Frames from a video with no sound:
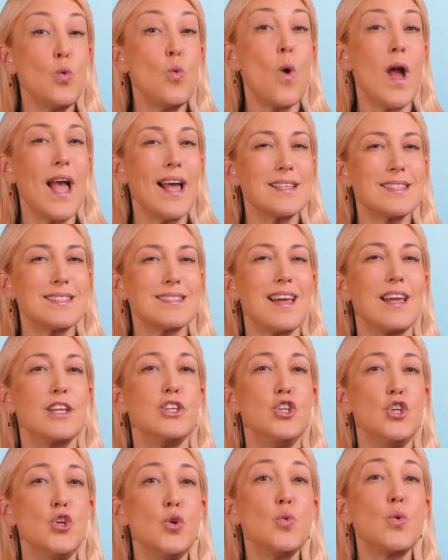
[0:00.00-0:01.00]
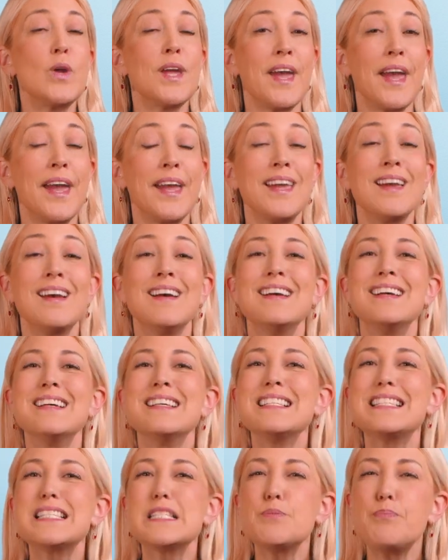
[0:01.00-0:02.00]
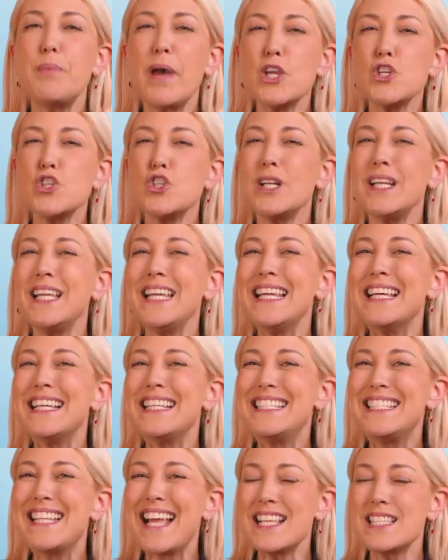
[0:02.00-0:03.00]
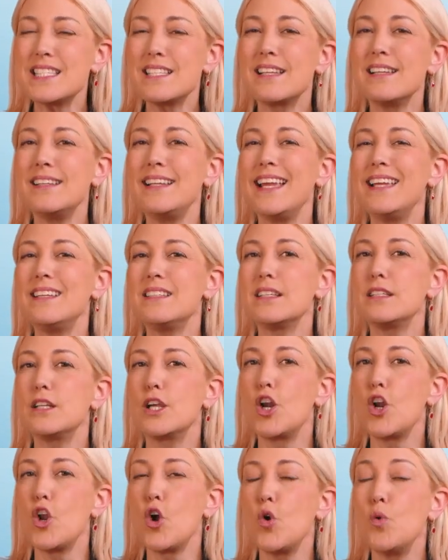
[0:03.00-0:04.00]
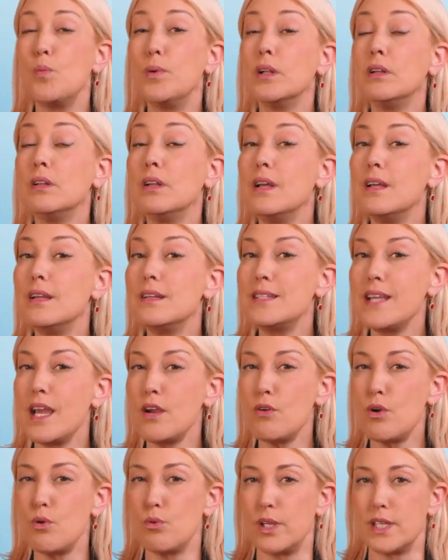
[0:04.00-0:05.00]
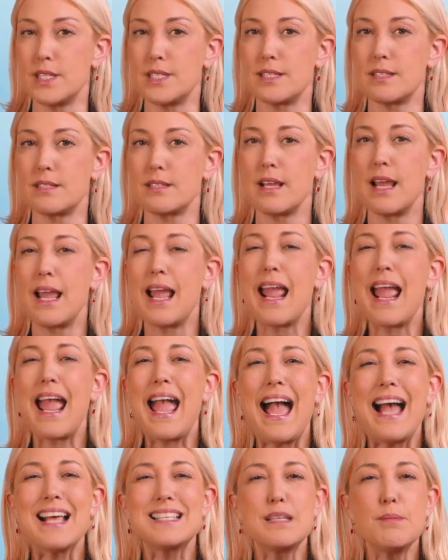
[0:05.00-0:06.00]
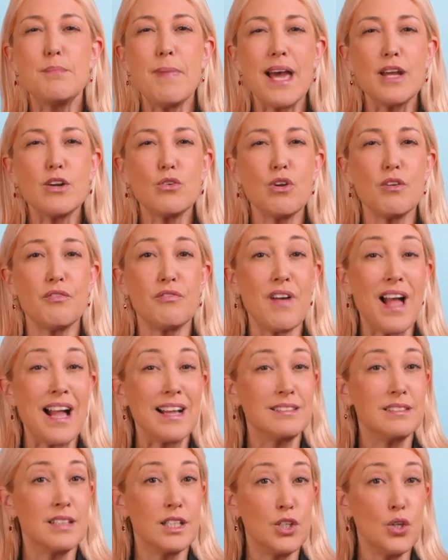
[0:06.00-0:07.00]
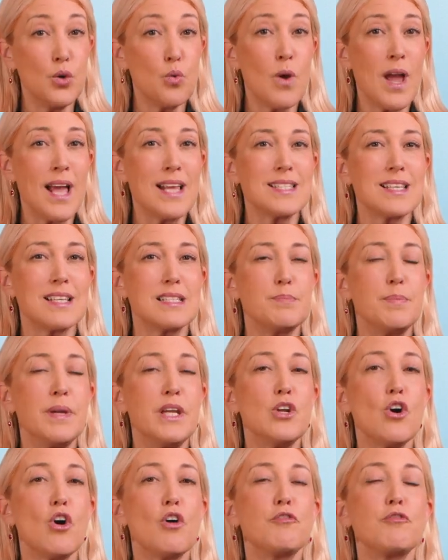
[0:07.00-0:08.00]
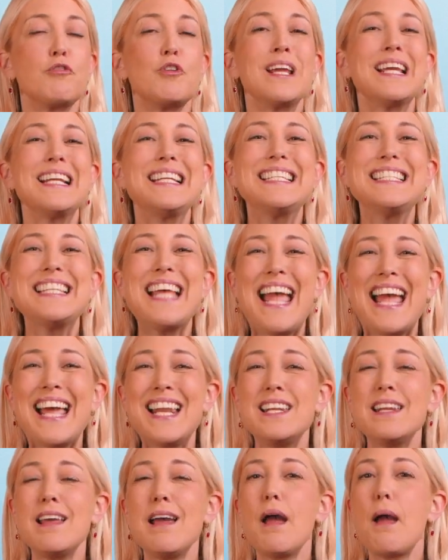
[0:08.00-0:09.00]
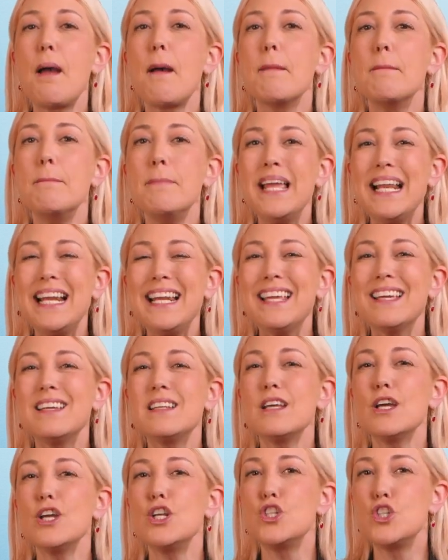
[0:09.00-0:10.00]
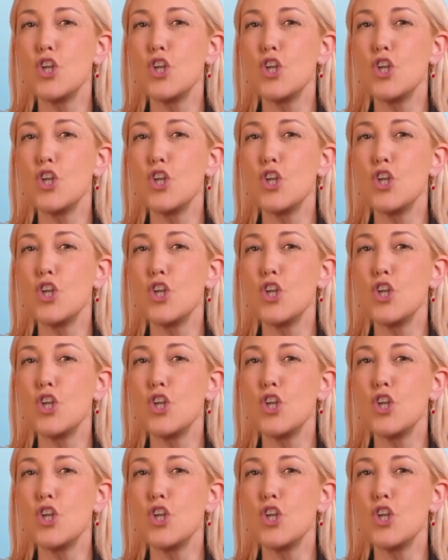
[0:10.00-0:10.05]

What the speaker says: US and UK specially designated global terrorist. As a matter of fact, the US has been offering $10 million